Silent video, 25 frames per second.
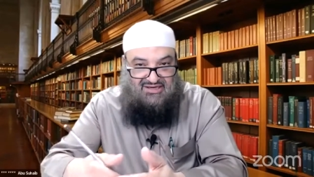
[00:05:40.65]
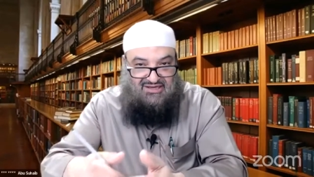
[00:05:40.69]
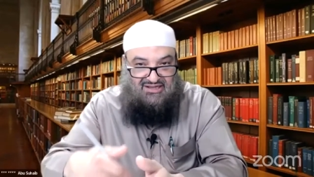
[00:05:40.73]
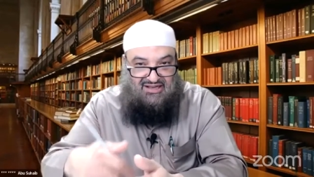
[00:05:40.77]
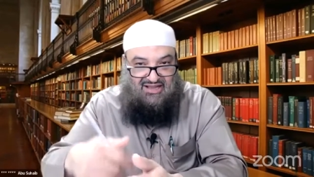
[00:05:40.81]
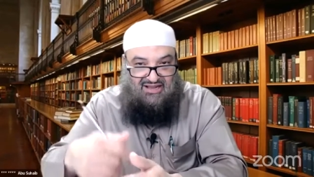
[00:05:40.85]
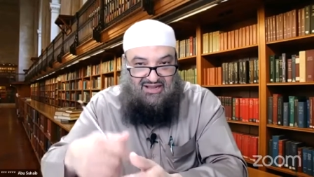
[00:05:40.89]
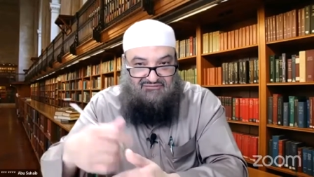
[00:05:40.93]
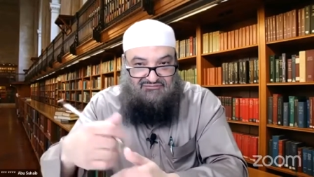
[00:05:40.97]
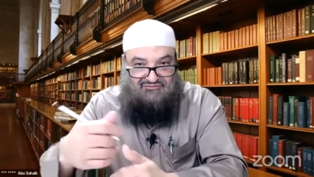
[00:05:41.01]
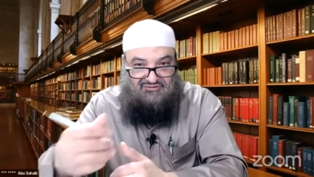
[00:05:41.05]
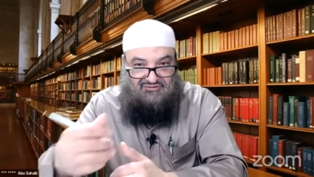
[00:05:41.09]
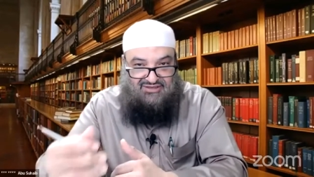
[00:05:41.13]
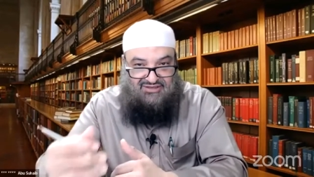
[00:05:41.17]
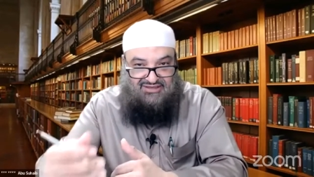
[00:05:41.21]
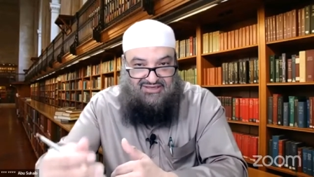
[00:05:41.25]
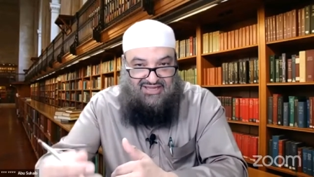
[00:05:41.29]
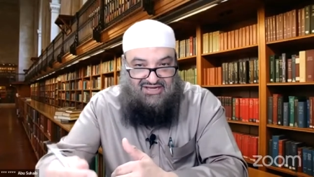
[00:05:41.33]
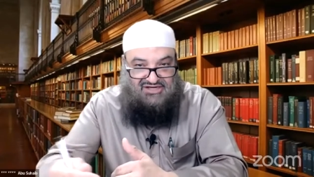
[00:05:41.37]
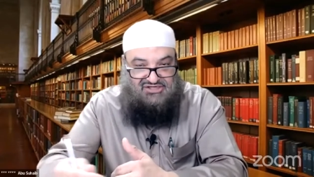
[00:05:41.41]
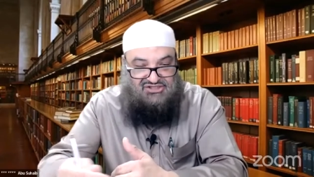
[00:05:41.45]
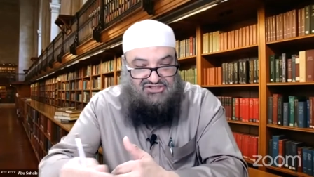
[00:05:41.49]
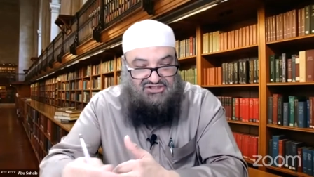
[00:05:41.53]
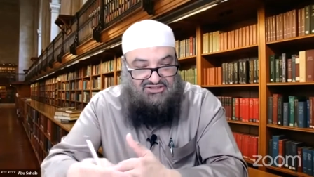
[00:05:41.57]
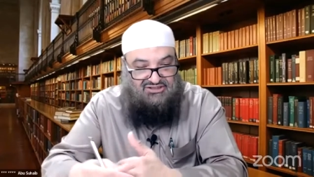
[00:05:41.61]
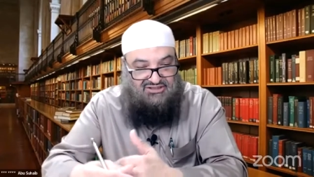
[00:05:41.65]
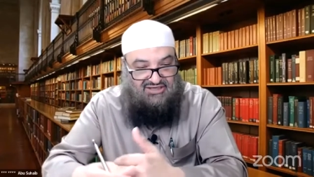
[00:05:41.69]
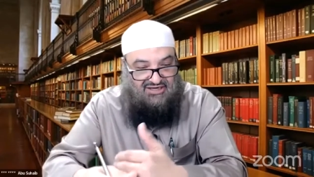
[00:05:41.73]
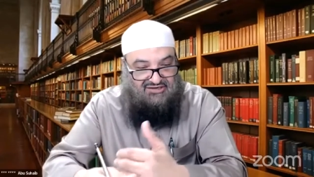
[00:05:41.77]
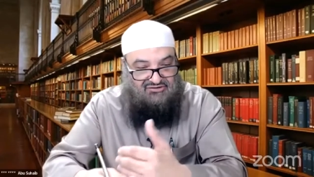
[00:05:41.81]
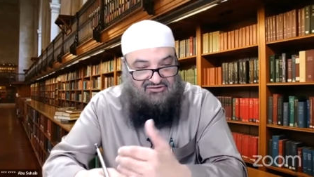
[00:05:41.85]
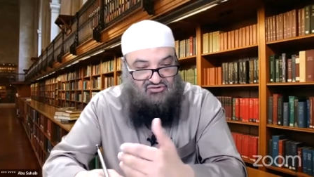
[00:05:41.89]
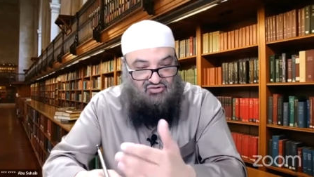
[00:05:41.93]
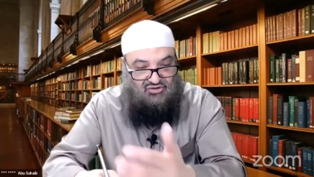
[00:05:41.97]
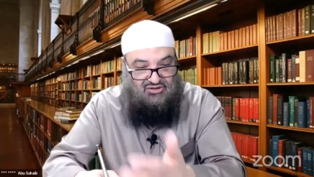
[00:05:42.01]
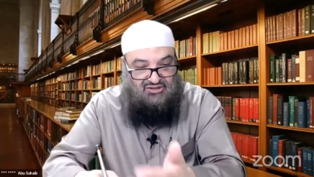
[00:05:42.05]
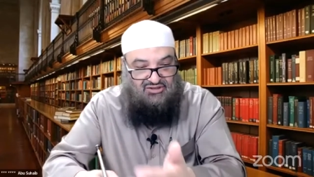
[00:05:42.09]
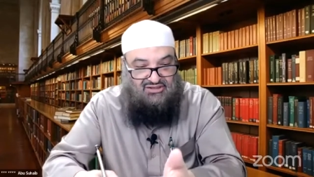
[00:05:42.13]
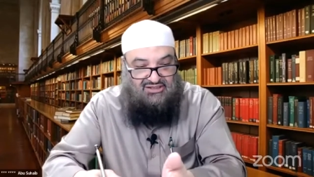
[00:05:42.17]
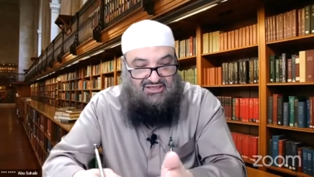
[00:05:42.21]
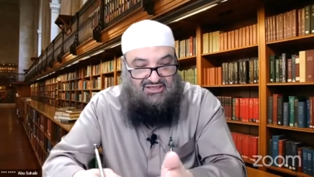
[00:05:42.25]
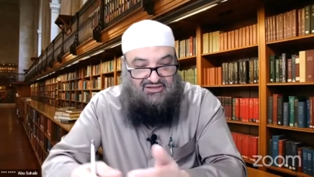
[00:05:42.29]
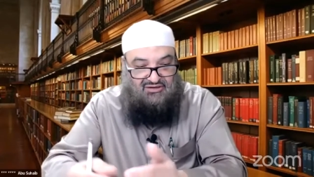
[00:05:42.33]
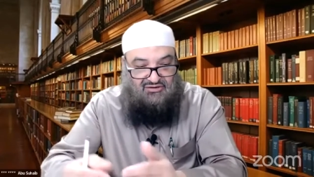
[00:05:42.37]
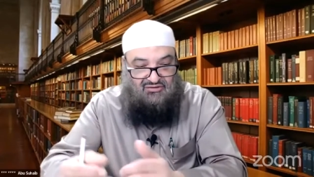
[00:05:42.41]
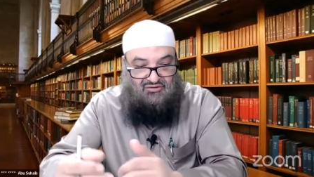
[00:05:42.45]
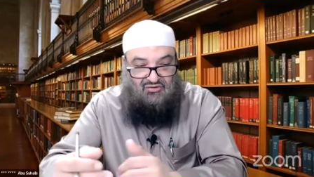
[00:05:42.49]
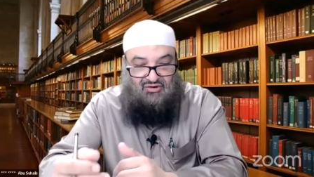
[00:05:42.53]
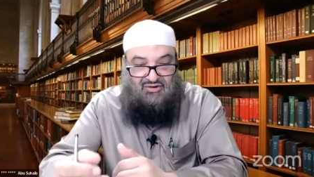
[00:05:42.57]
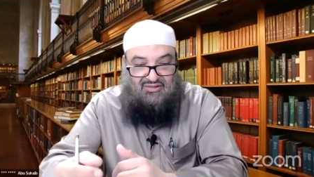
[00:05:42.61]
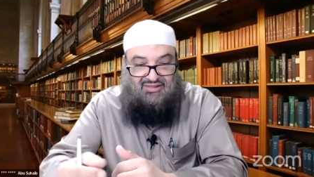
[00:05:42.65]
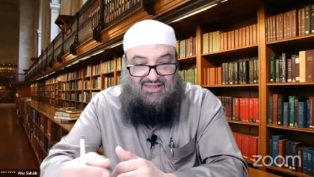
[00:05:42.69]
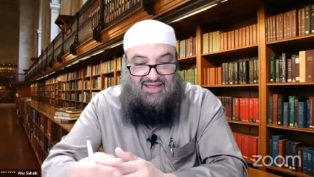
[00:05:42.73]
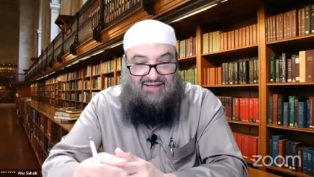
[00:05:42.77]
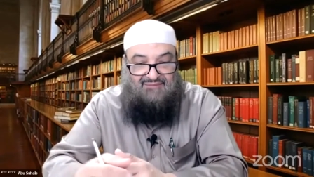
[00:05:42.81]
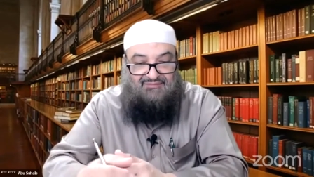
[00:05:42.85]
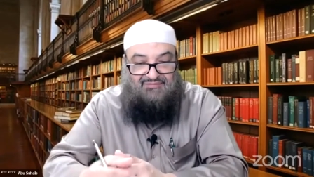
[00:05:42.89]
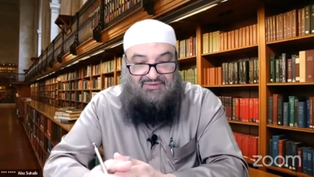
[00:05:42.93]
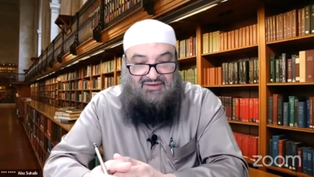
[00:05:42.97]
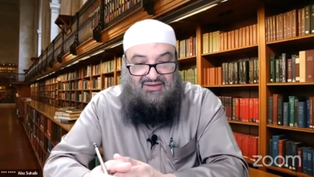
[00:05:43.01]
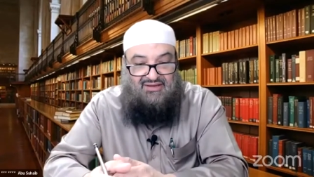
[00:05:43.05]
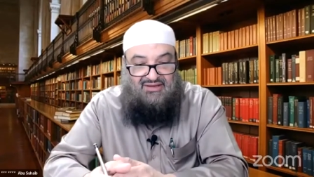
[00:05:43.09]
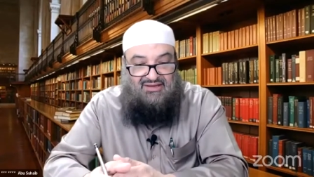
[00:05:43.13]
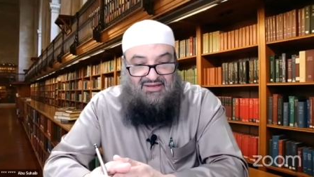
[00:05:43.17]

like fornication and drinking and all of that